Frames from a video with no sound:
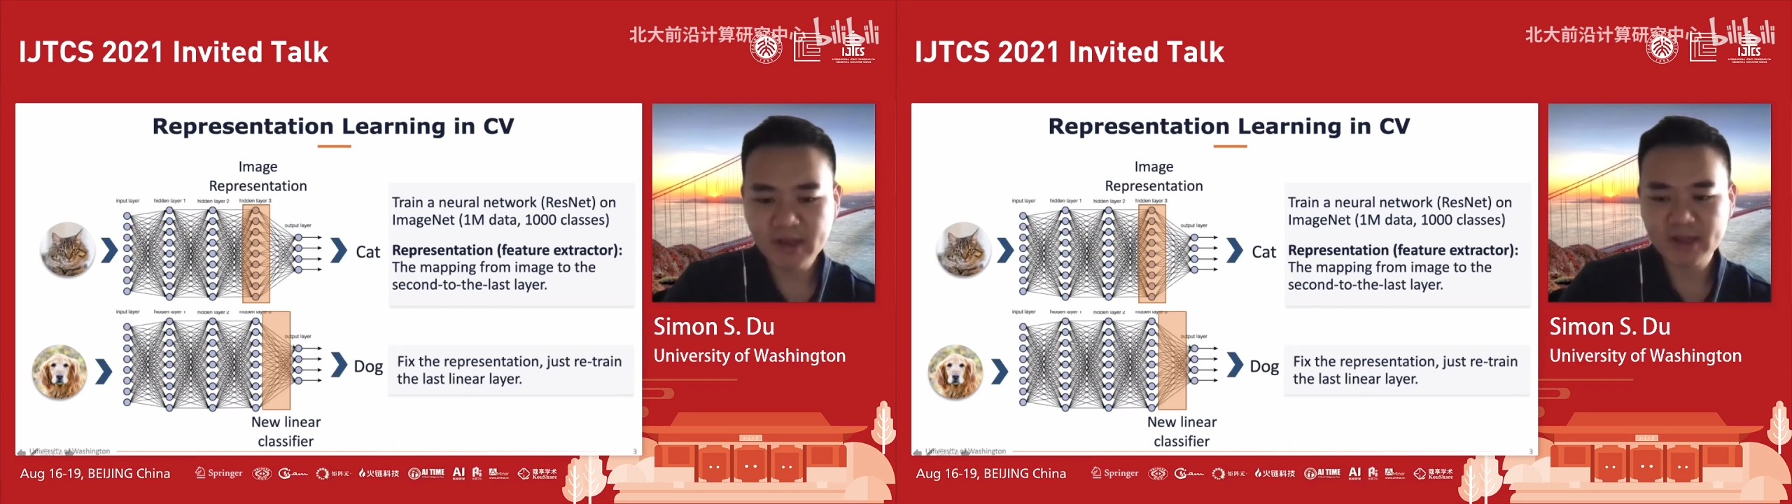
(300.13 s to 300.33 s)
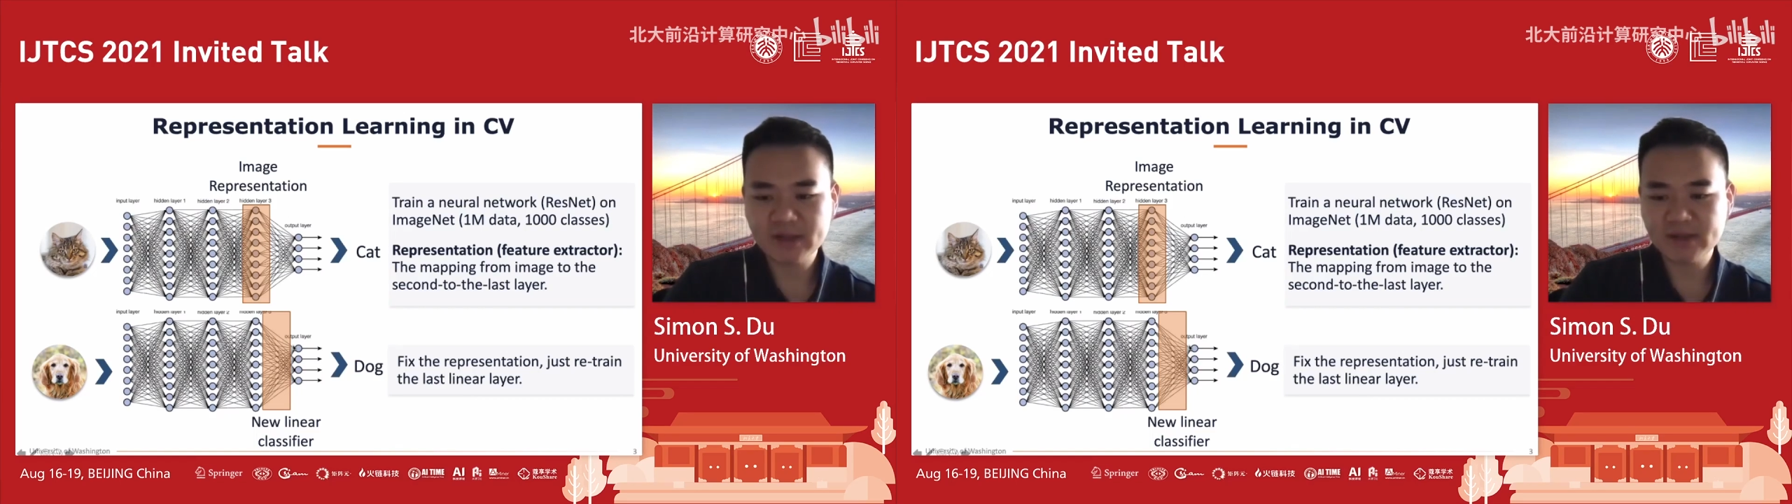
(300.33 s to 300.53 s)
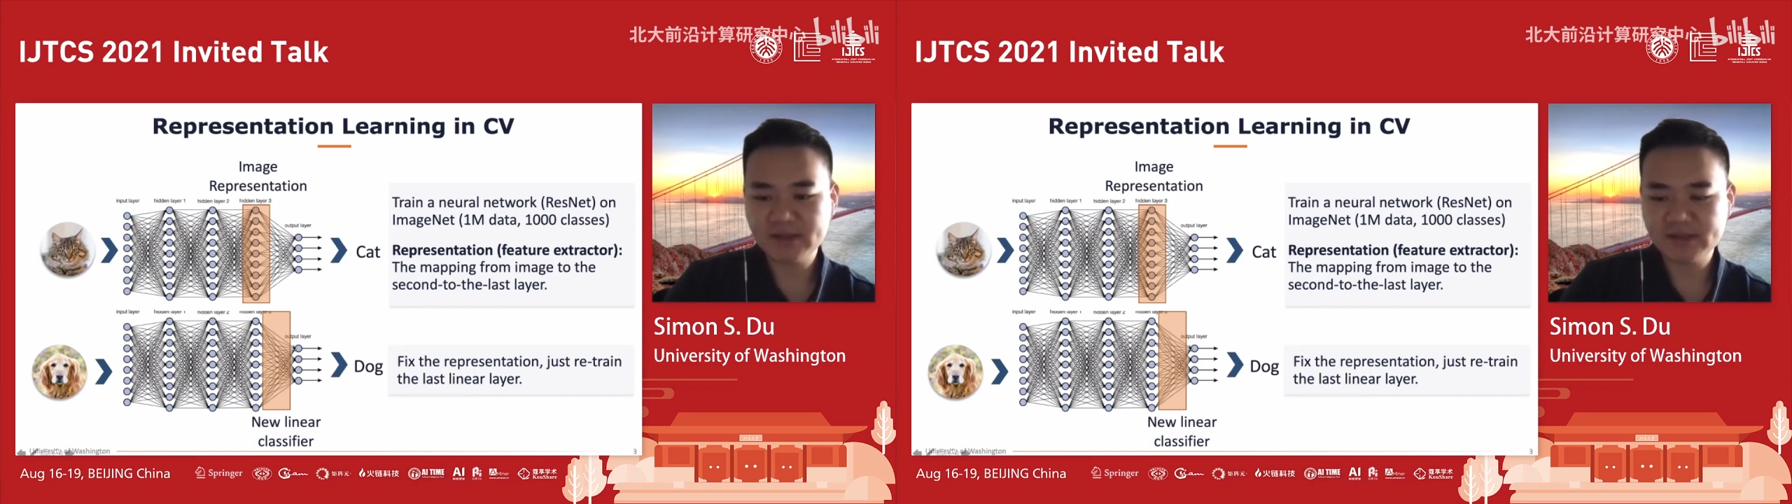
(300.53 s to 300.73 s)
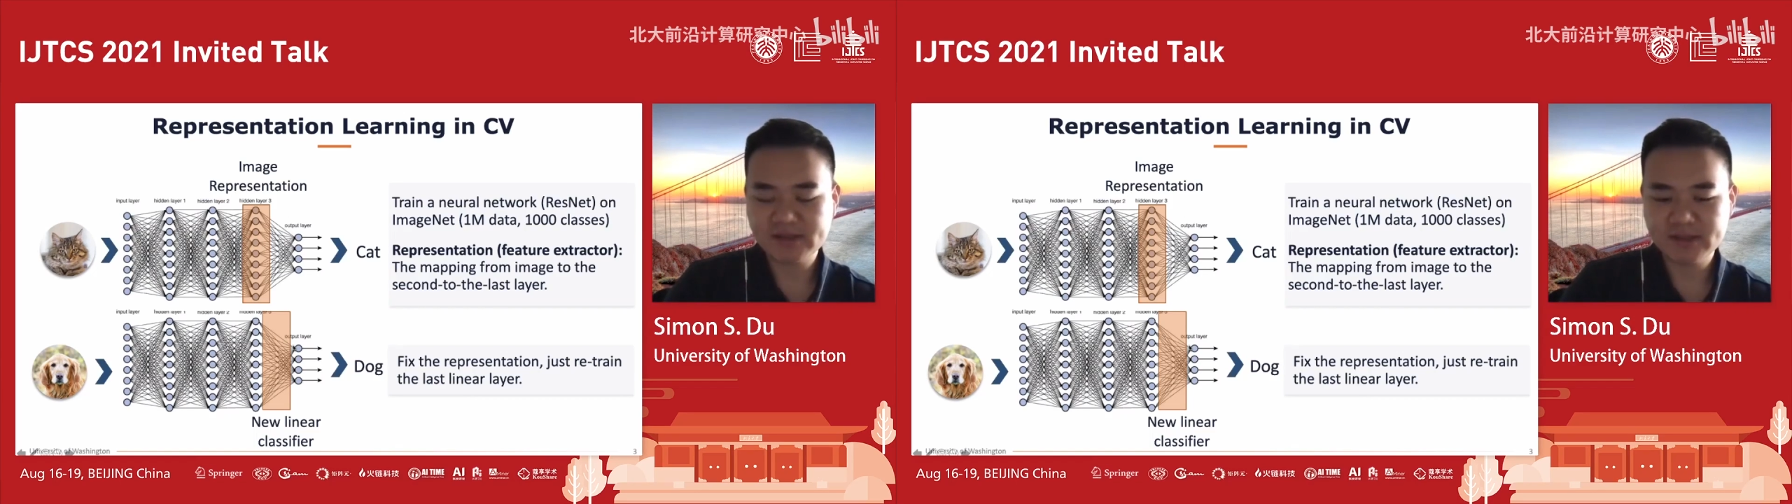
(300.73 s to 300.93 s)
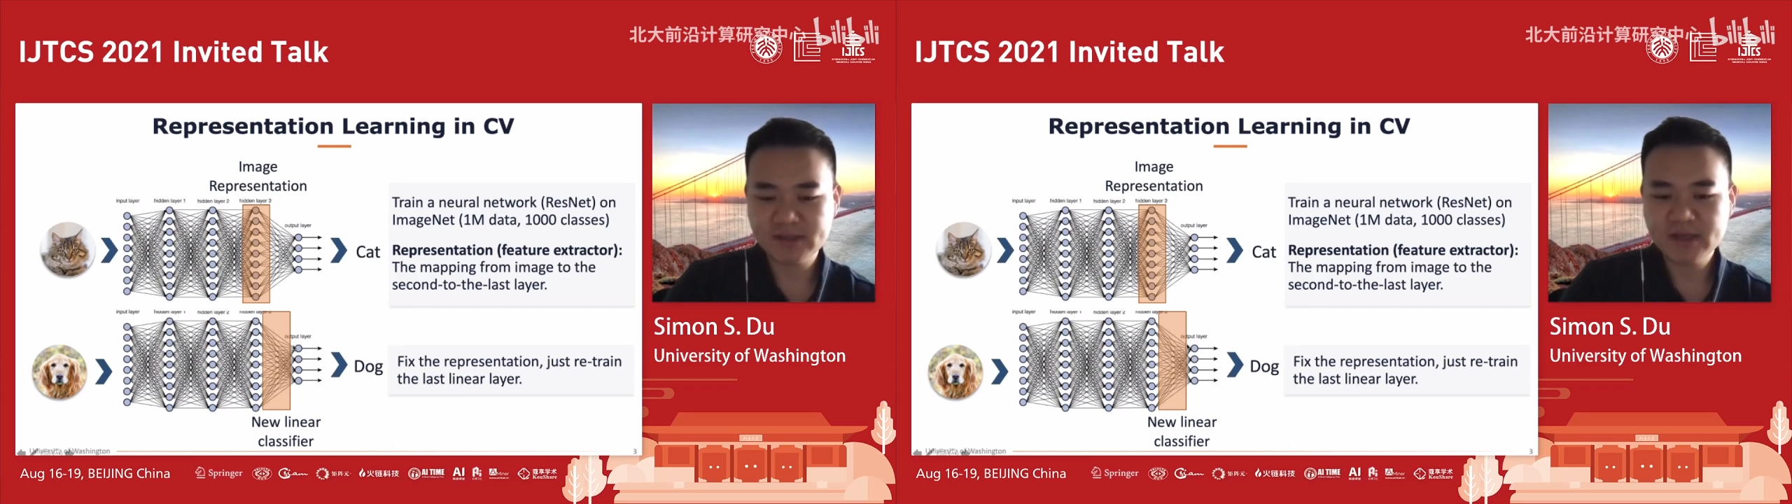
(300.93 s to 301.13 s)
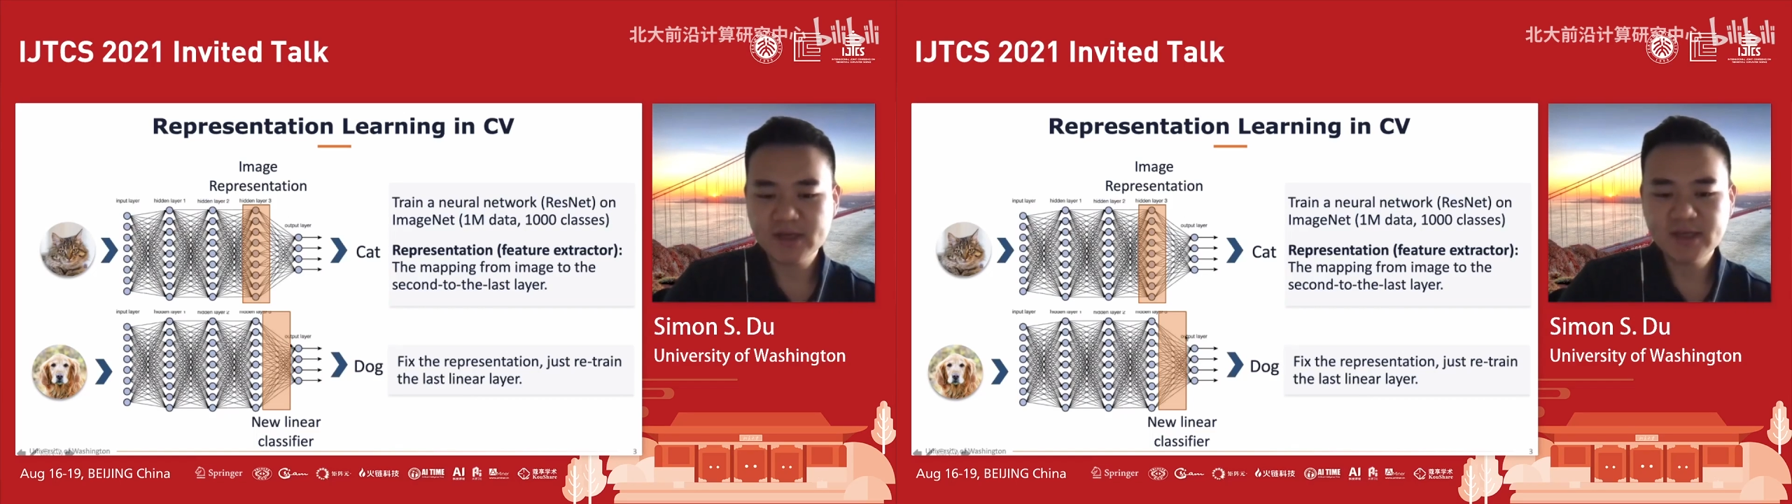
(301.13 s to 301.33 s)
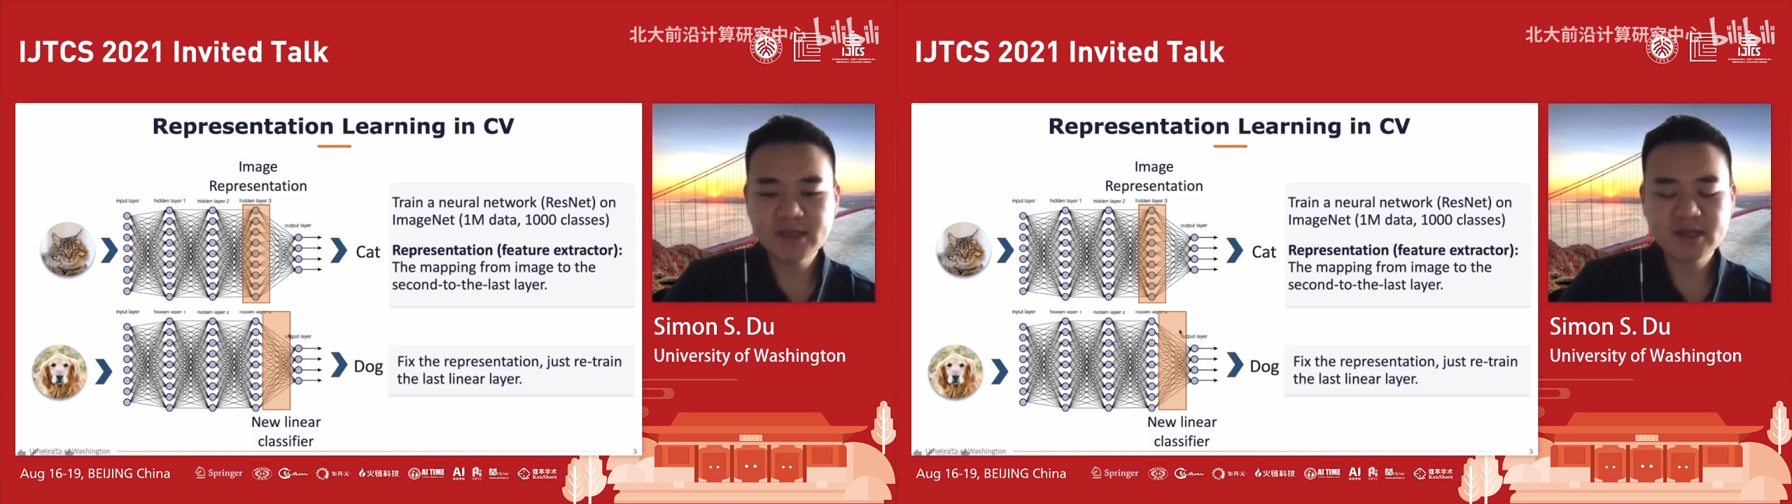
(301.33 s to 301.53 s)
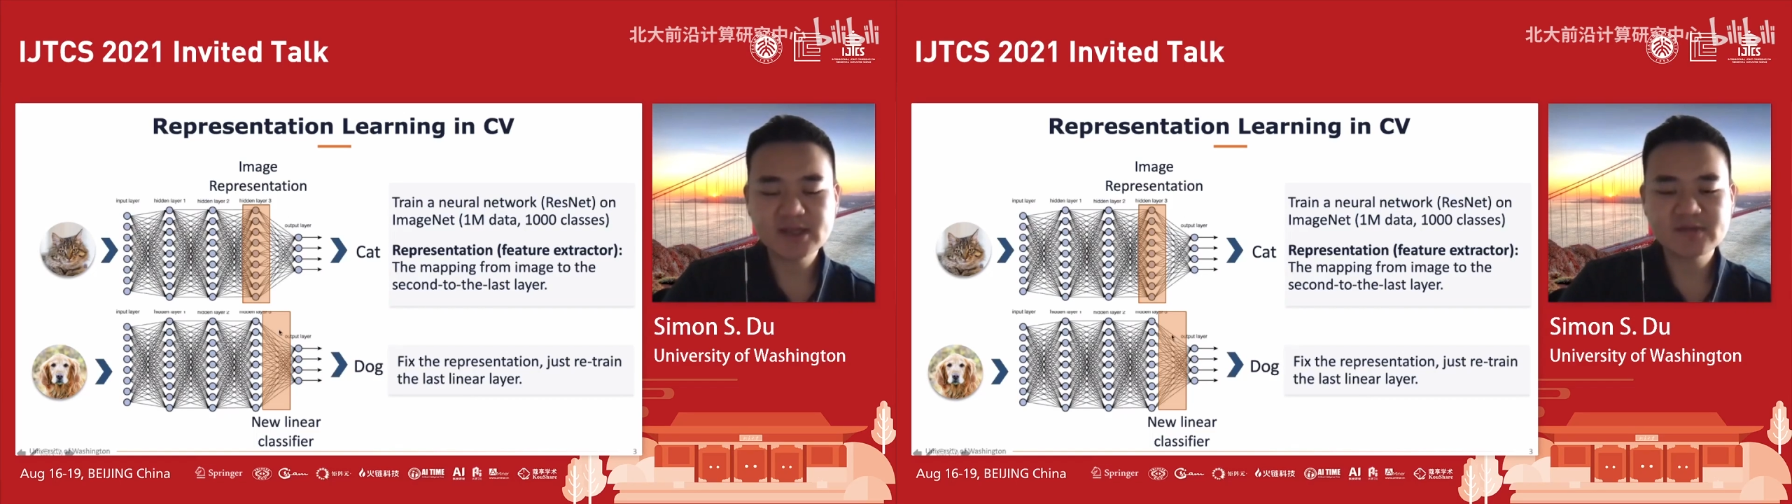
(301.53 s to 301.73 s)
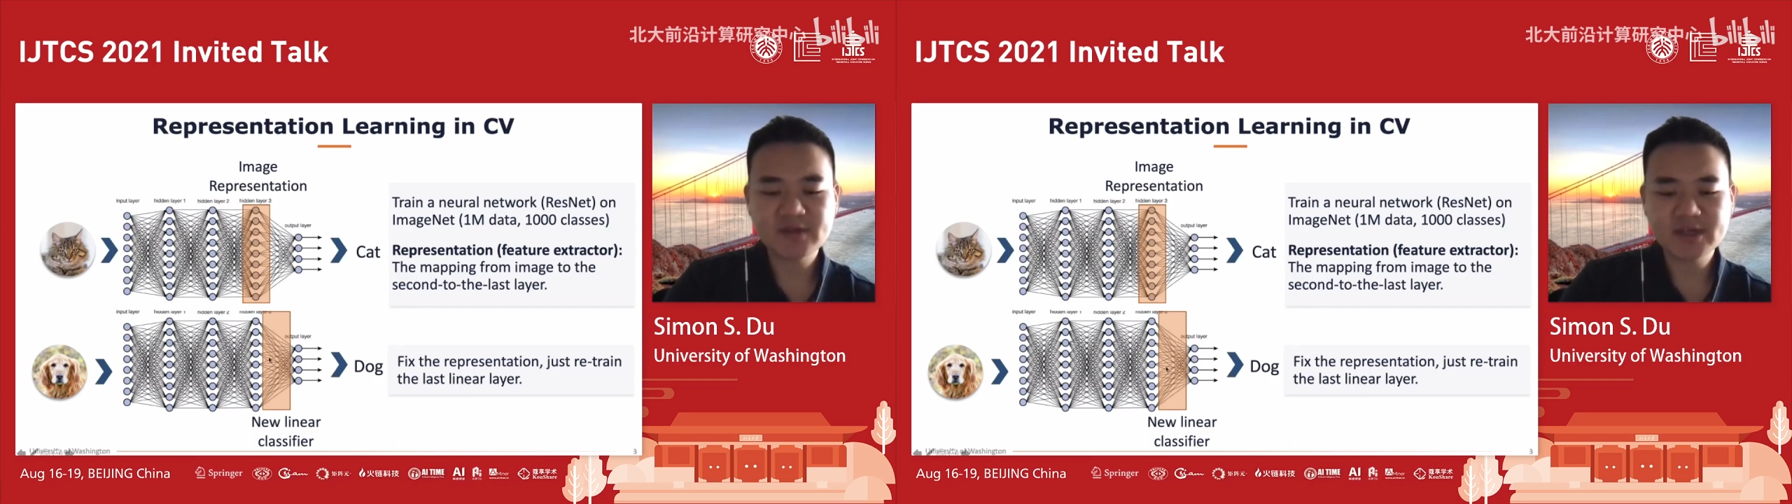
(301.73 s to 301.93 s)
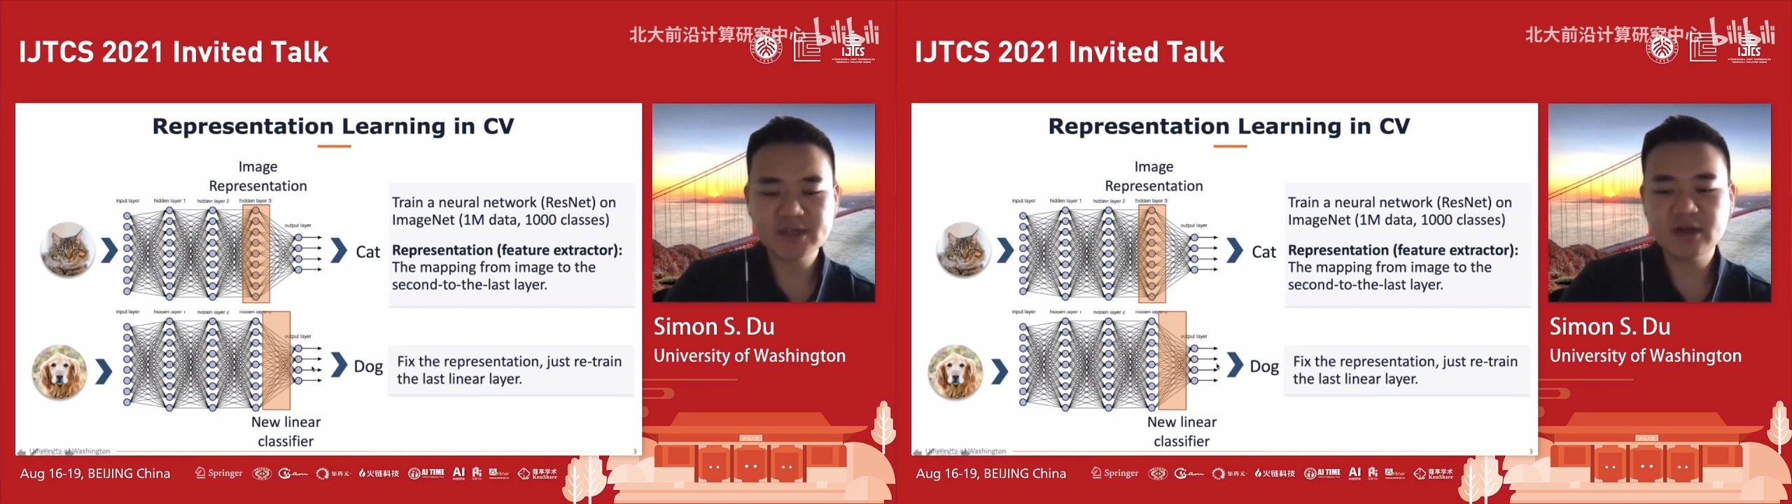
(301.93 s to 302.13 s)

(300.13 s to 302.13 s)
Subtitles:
And this linear classification